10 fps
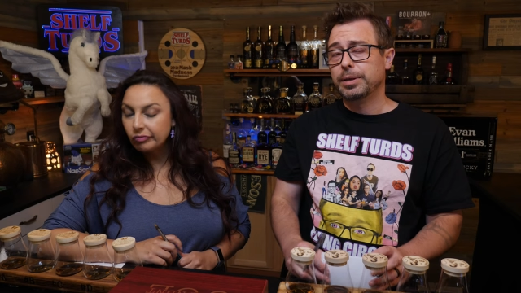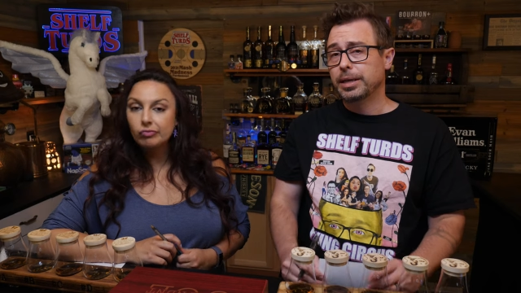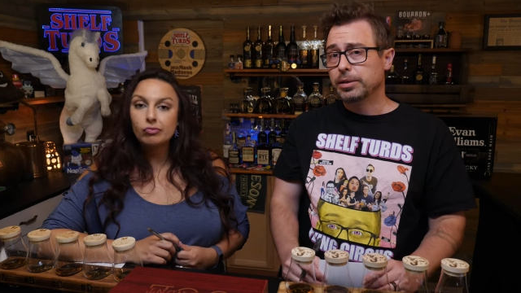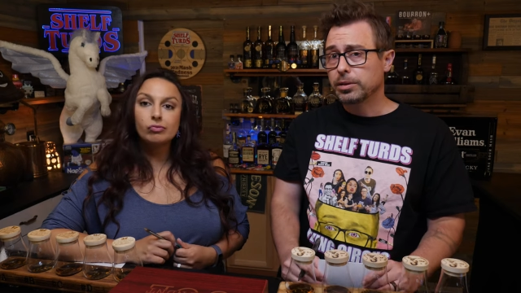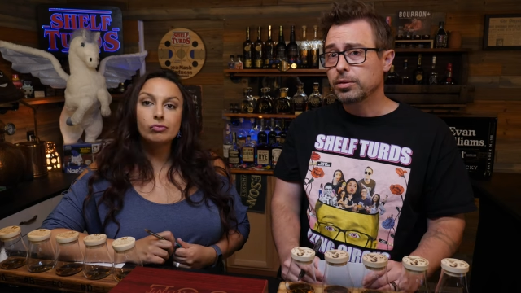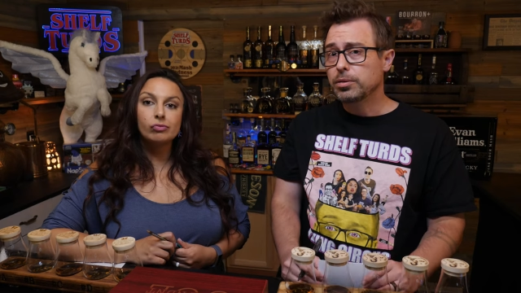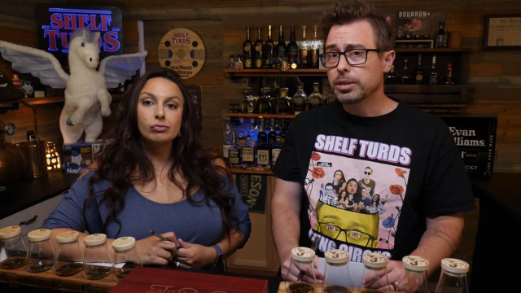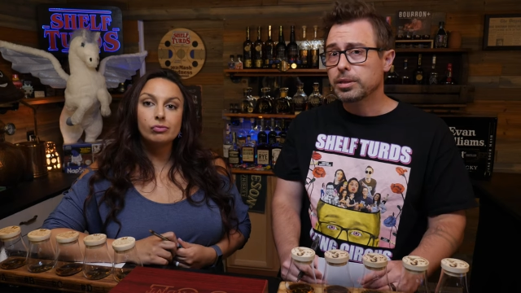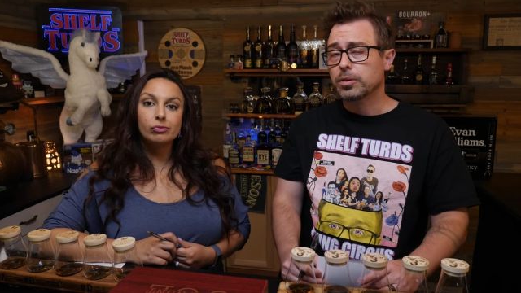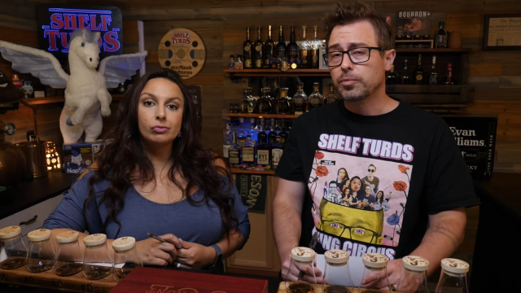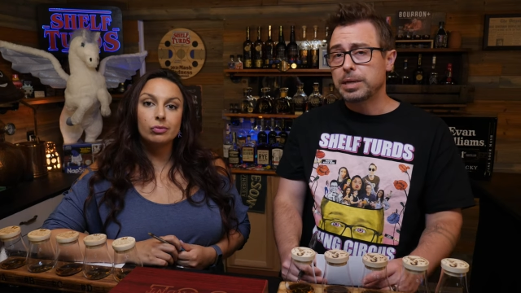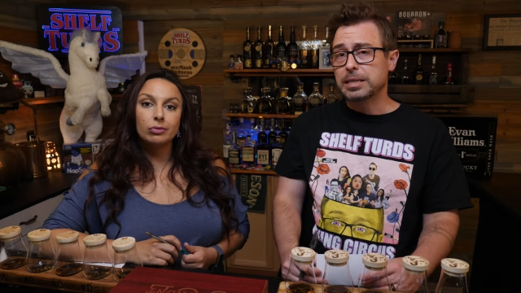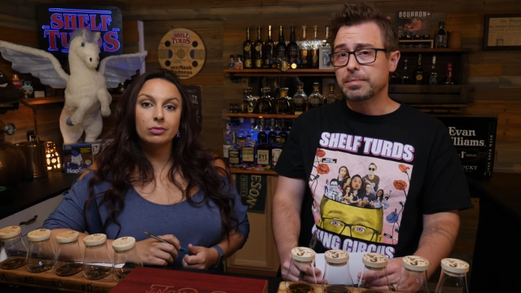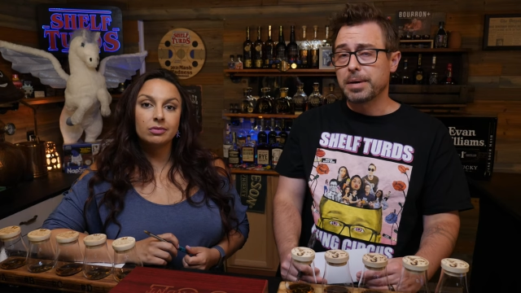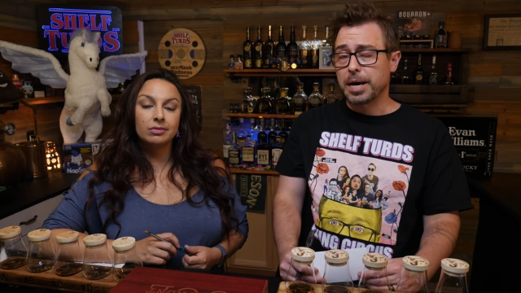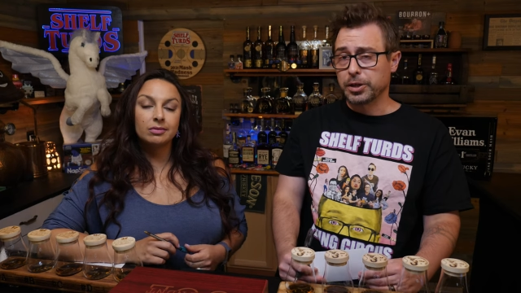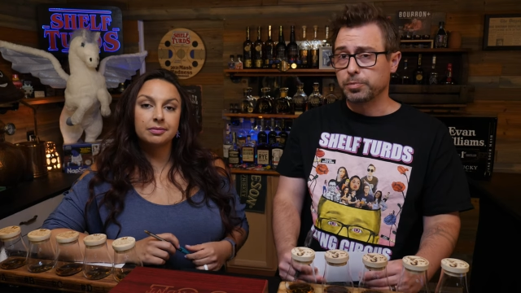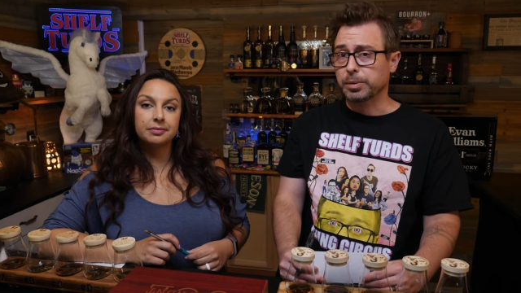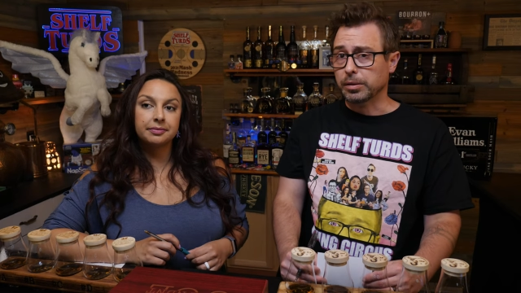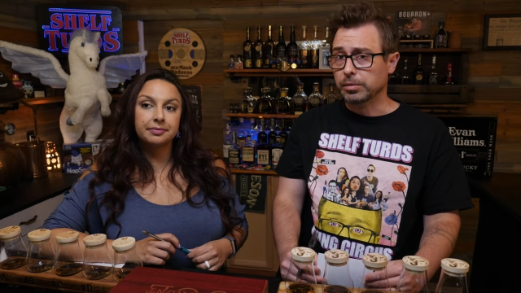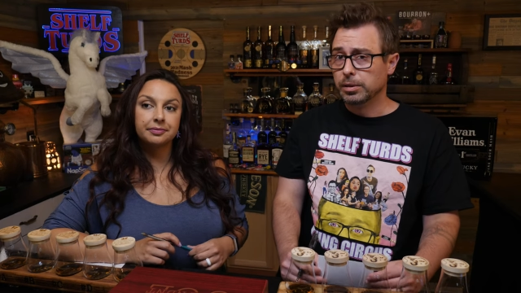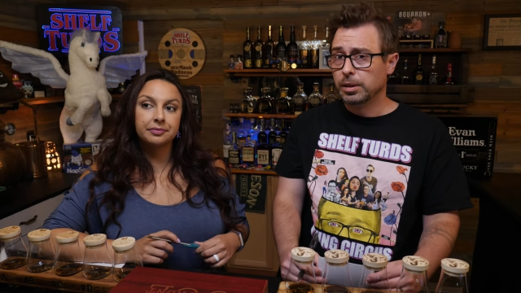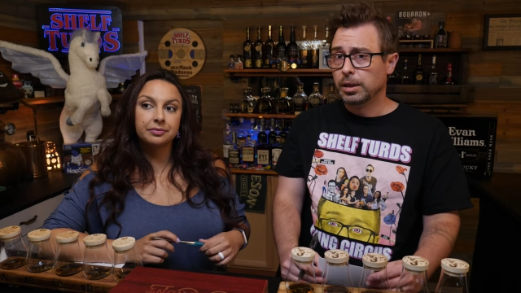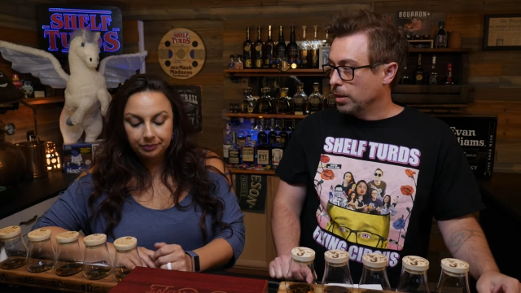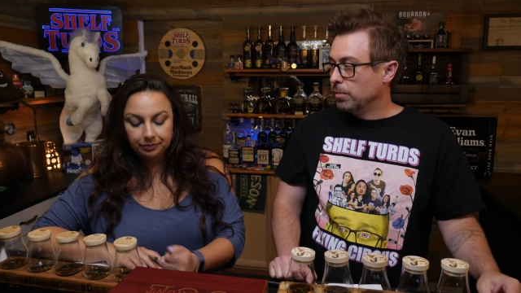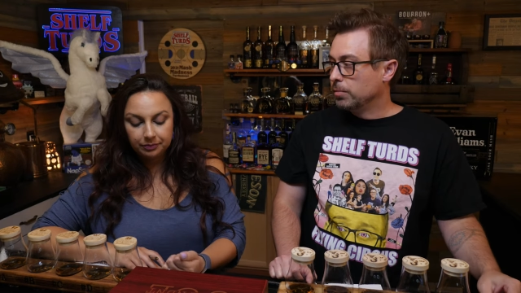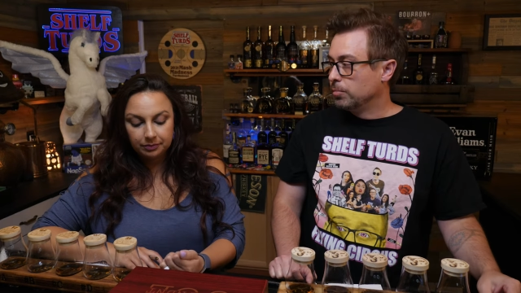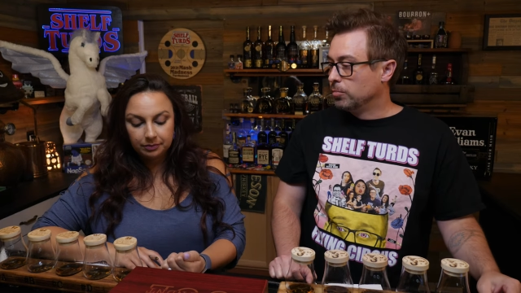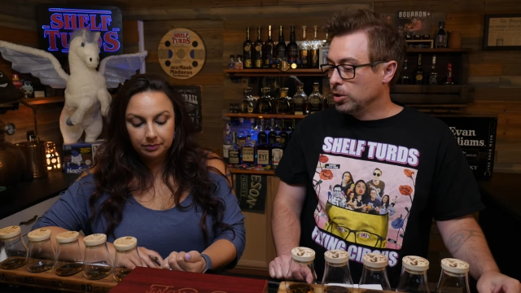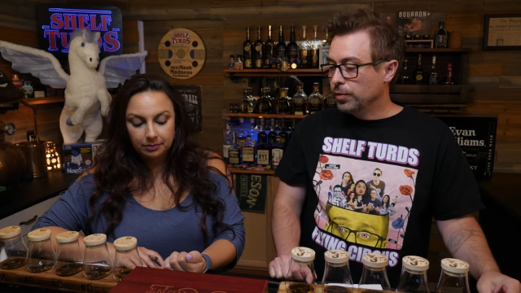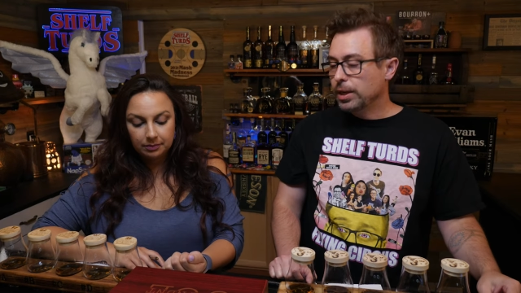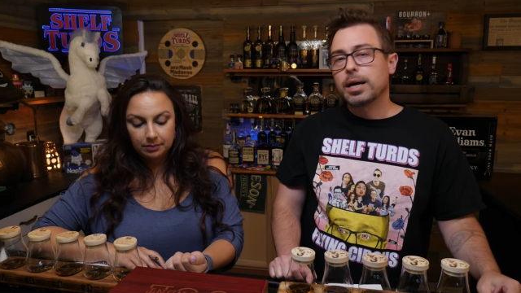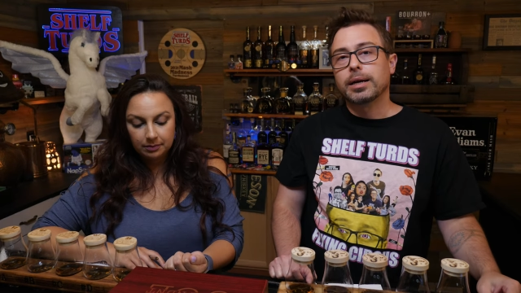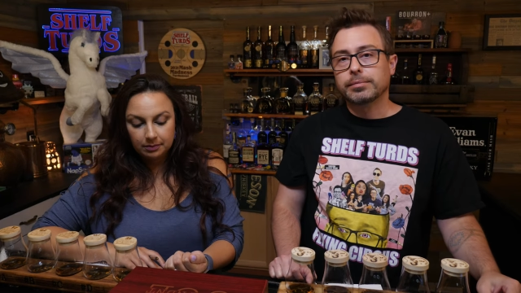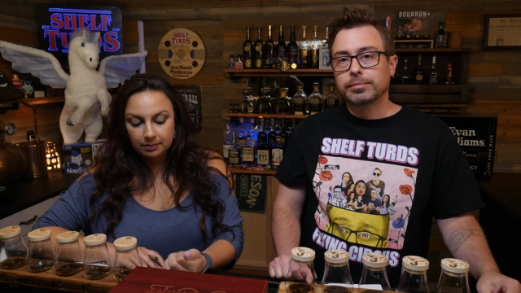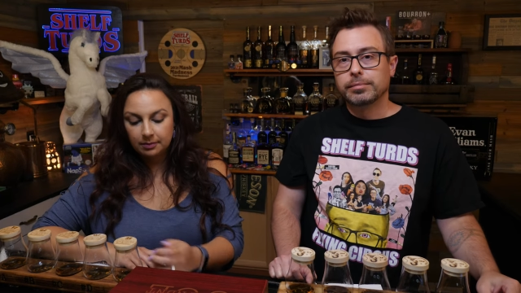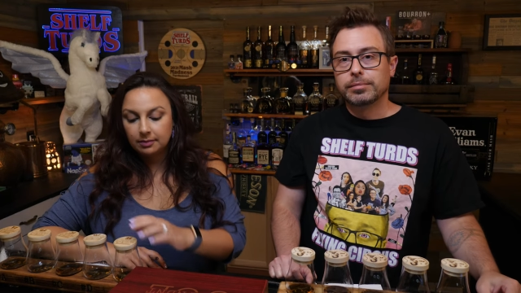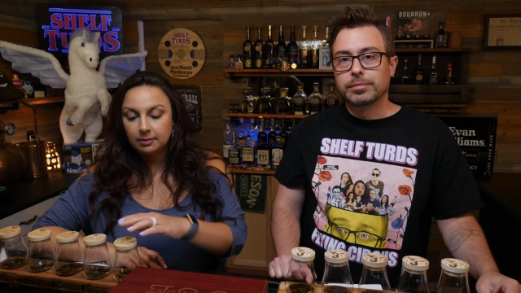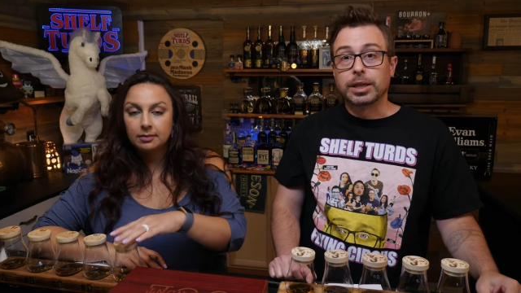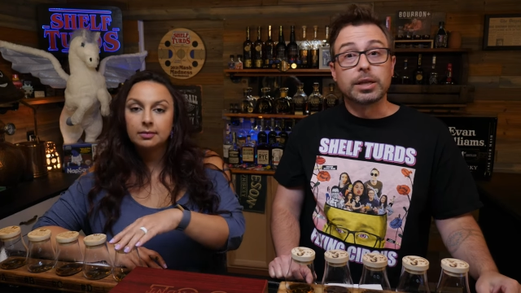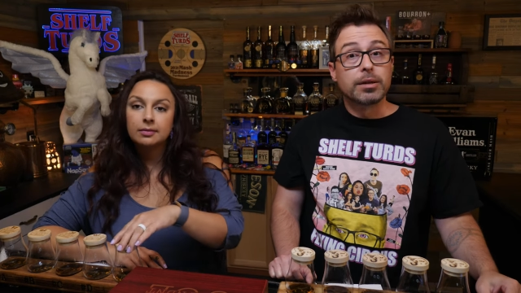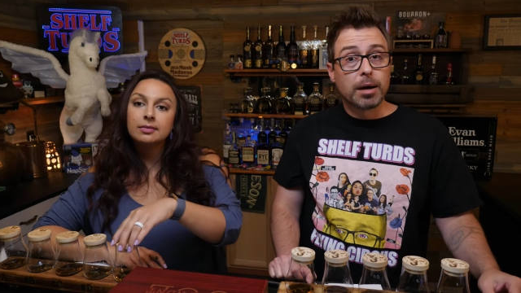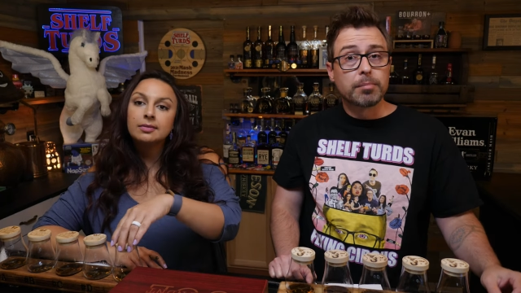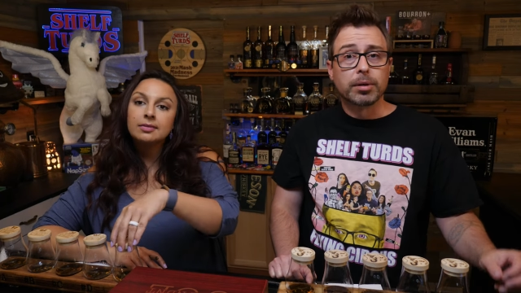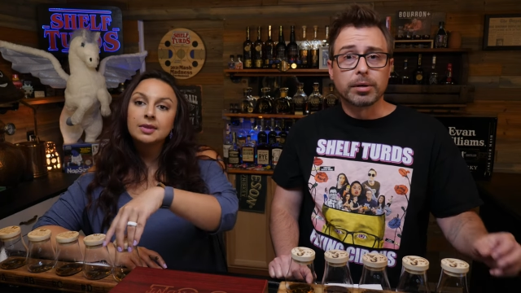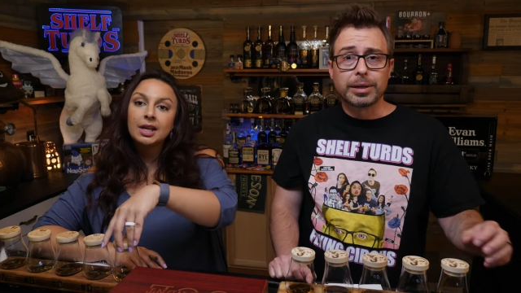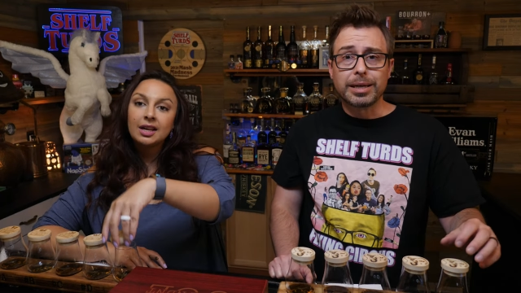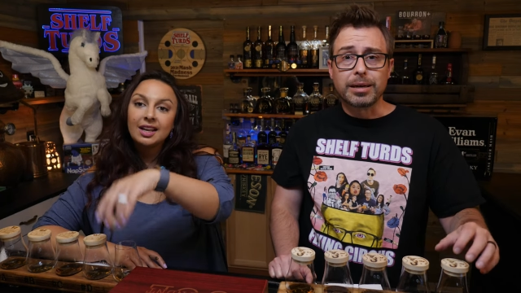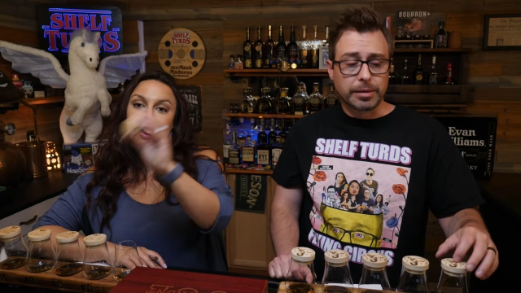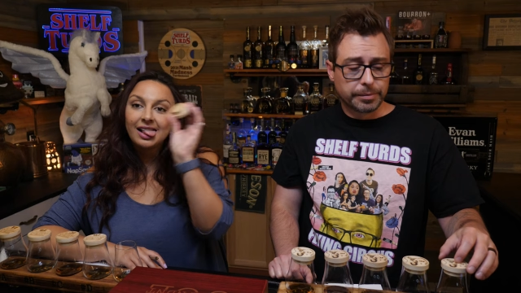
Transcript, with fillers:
Speaker 1: that uses a wheated mash bill. Moving on to number E.